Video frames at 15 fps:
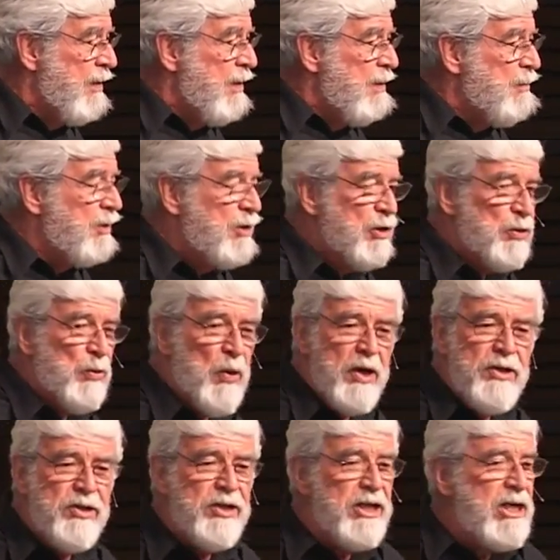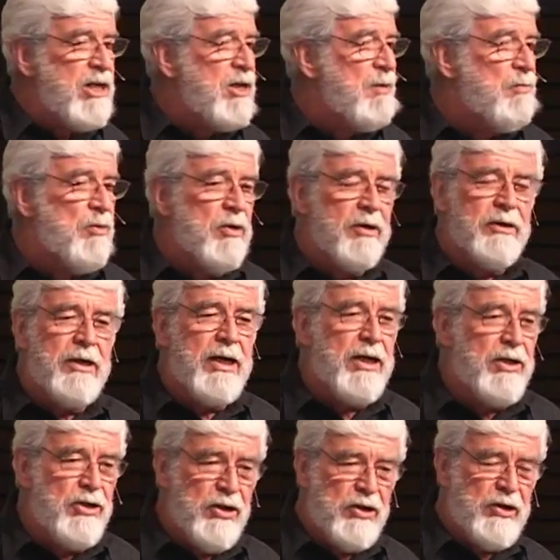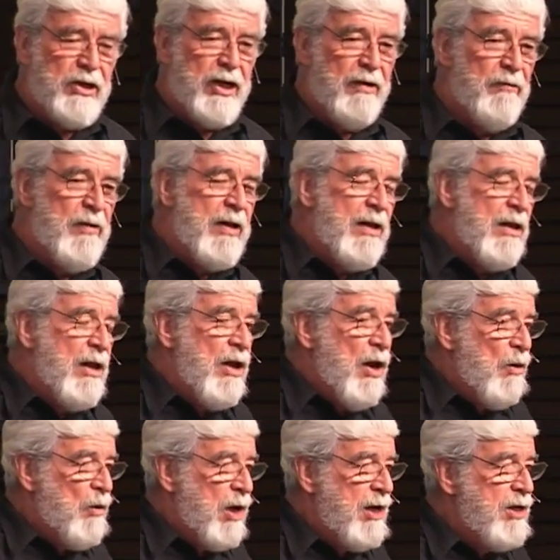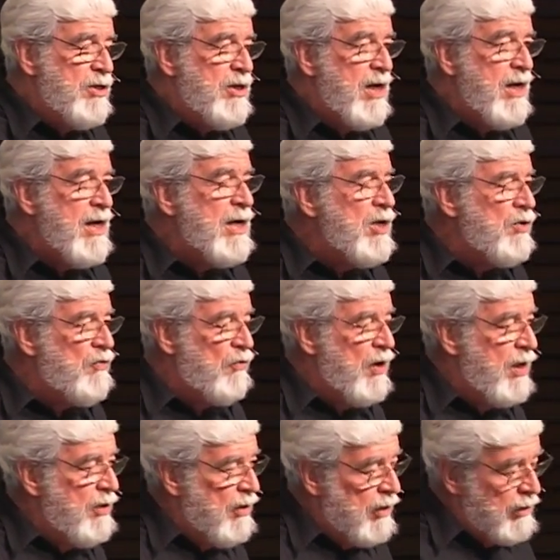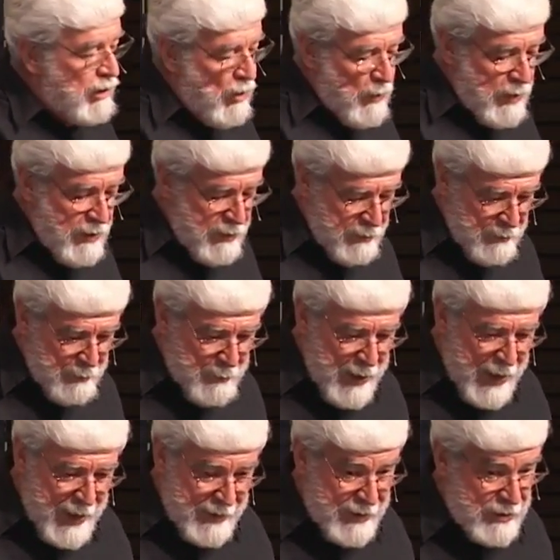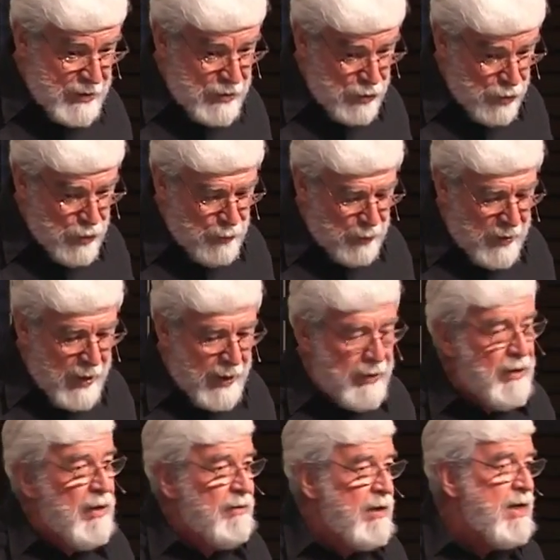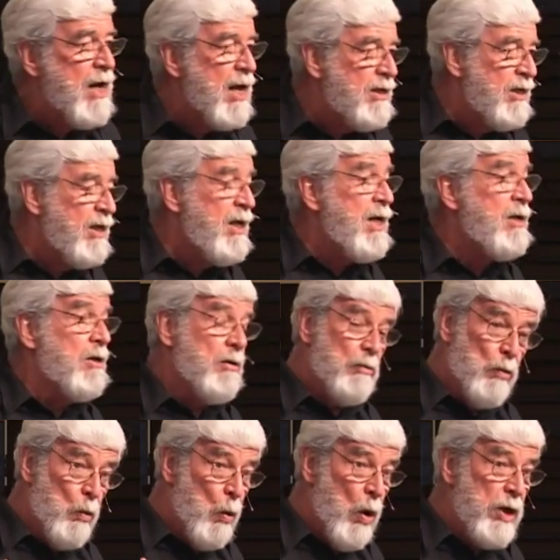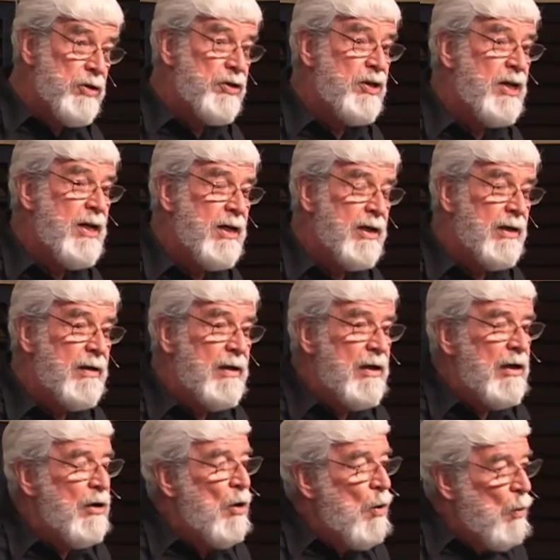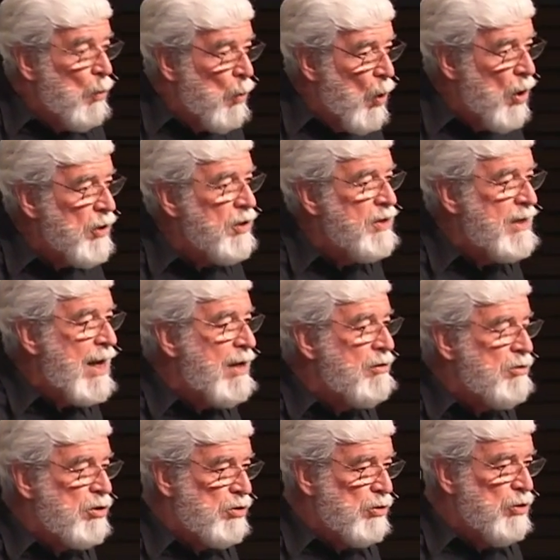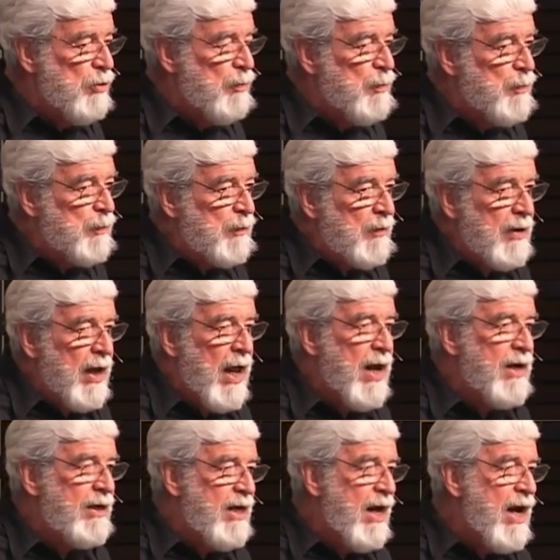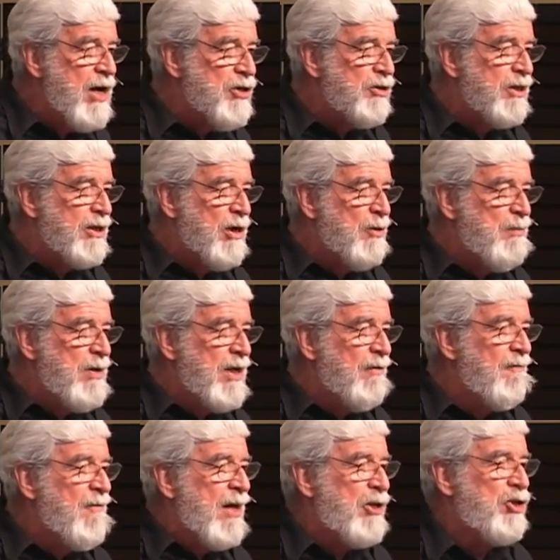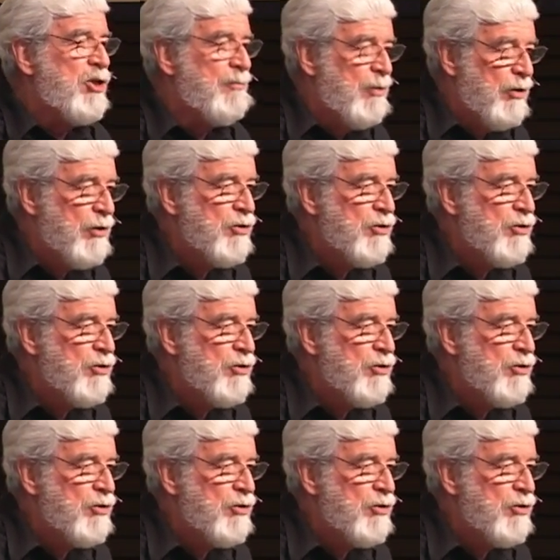But there's one scene in the book that I just love where he and his friend are going by this soup line. They got to eat once a day, watered down soup, and occasionally there'd be a vegetable or